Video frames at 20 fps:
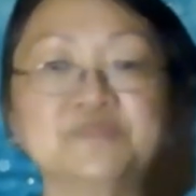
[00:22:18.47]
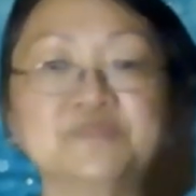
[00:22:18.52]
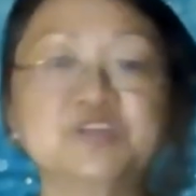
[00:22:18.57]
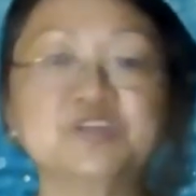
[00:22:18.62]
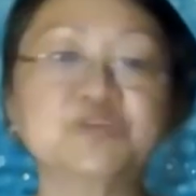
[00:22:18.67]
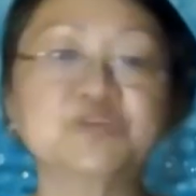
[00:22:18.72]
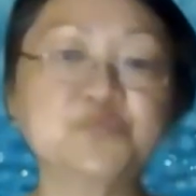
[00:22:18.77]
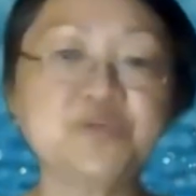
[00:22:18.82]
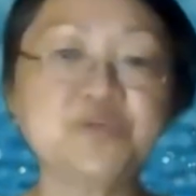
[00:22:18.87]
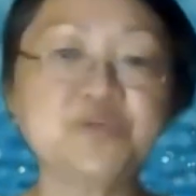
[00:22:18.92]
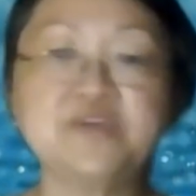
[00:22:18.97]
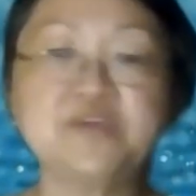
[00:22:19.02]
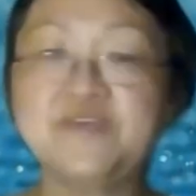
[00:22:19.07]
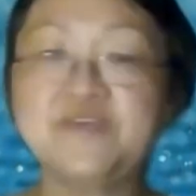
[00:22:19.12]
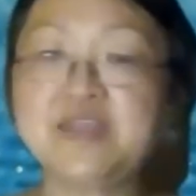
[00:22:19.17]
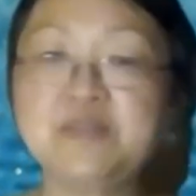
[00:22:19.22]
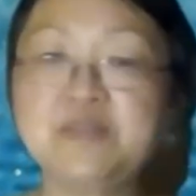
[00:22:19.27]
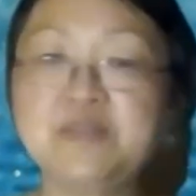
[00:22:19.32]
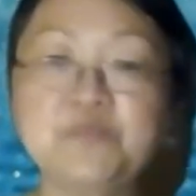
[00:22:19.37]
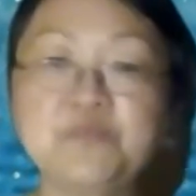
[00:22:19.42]
Just breathe
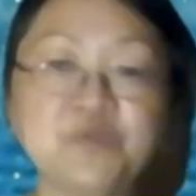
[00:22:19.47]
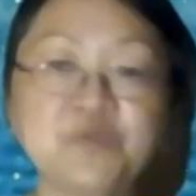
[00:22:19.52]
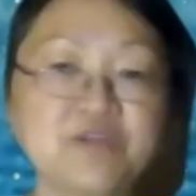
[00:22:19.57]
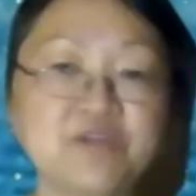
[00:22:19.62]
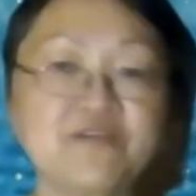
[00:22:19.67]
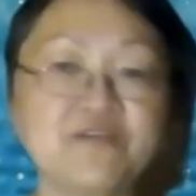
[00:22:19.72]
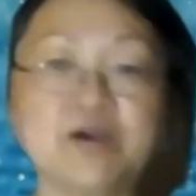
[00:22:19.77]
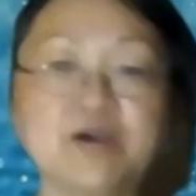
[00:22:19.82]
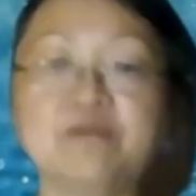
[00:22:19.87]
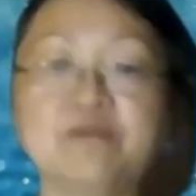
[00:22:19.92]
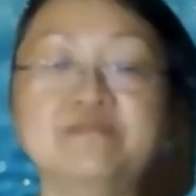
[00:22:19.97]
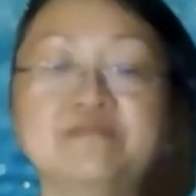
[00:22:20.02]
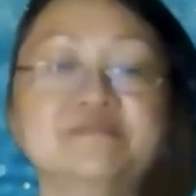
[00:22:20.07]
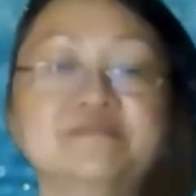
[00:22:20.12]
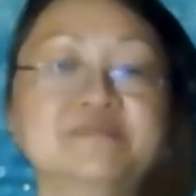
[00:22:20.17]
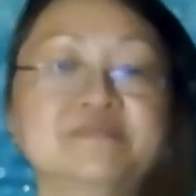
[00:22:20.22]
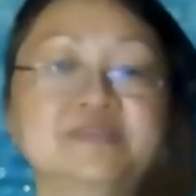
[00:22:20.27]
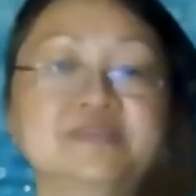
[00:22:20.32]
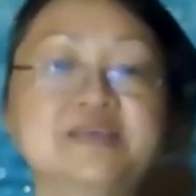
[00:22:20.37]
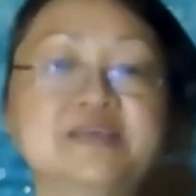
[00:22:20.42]
in, breathe out,
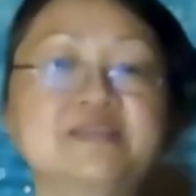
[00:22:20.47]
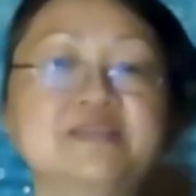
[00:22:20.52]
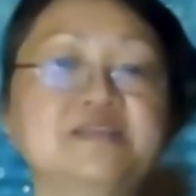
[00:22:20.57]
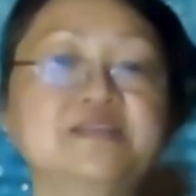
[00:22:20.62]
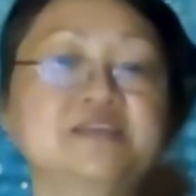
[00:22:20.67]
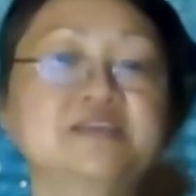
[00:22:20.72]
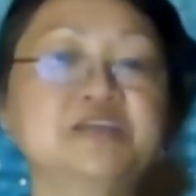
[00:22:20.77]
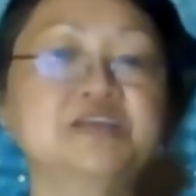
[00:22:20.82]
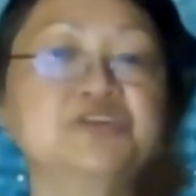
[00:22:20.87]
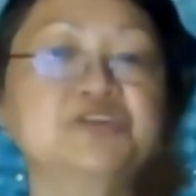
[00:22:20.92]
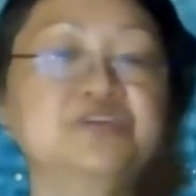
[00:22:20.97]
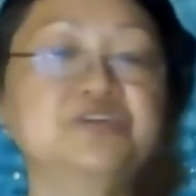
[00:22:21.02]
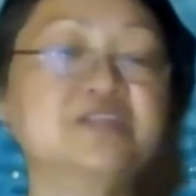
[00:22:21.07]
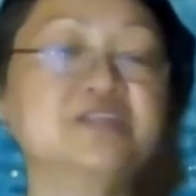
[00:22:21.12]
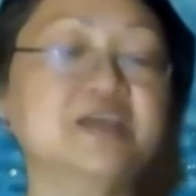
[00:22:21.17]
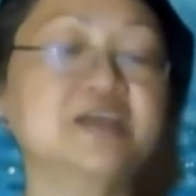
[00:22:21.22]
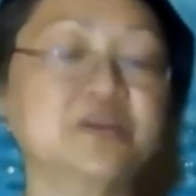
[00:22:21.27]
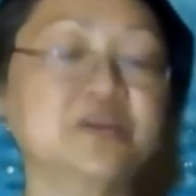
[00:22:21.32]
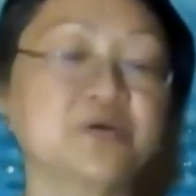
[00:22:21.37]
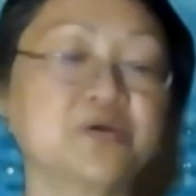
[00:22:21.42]
set the intention,
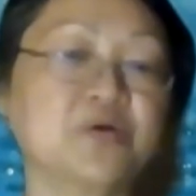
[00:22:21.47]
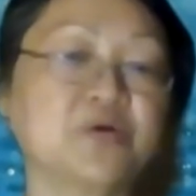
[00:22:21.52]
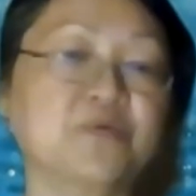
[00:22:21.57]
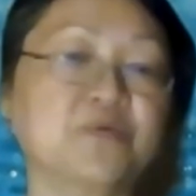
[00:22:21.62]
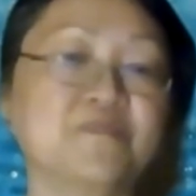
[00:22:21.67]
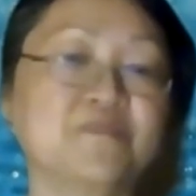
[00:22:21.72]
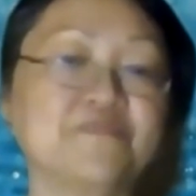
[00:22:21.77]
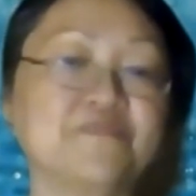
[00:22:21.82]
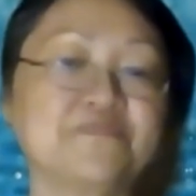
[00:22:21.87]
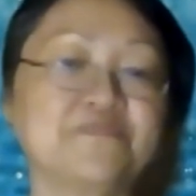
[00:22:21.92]
let it go.